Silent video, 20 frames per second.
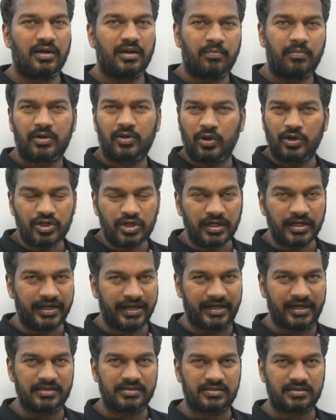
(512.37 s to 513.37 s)
But question
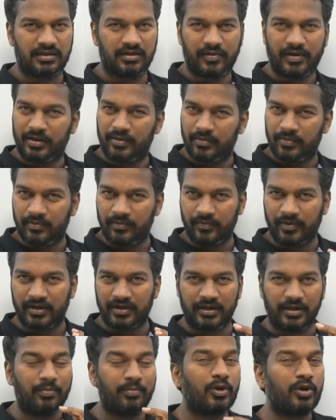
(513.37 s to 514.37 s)
here is when
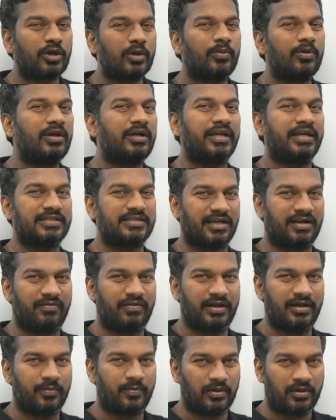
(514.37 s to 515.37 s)
immutability is
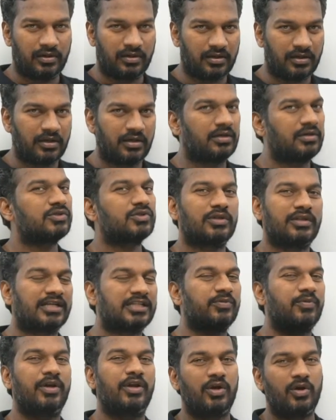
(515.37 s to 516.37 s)
available, so
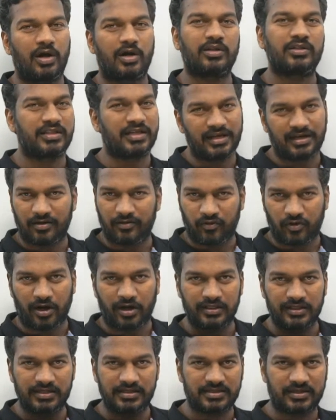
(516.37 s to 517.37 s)
that's where you got to think of
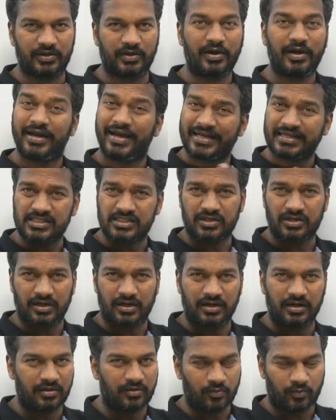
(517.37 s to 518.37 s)
all this
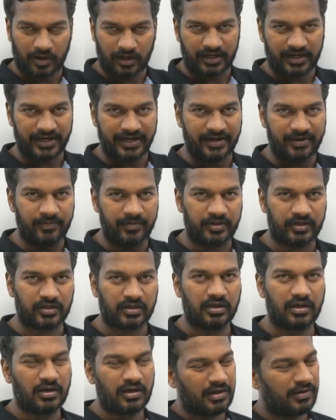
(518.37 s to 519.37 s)
external work and everything.
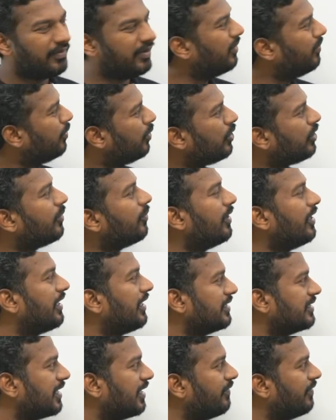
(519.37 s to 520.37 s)
When
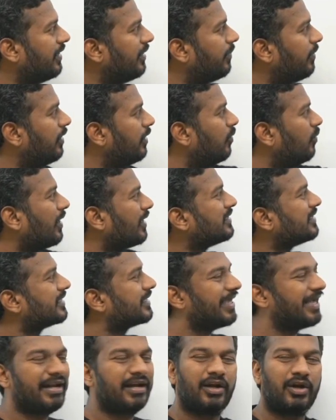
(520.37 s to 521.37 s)
immutability is available, one
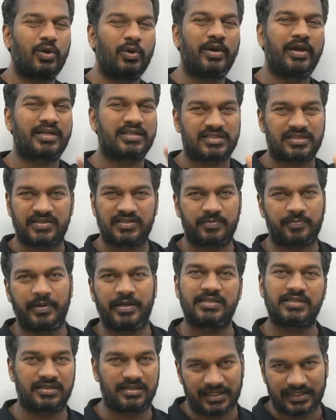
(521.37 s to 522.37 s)
scan, no extra
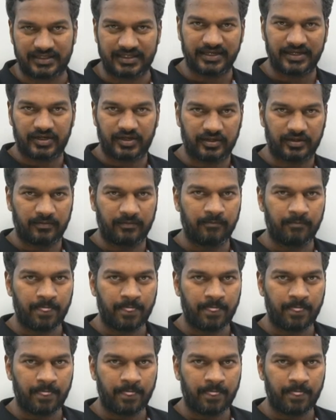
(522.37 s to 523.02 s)
space, nothing here.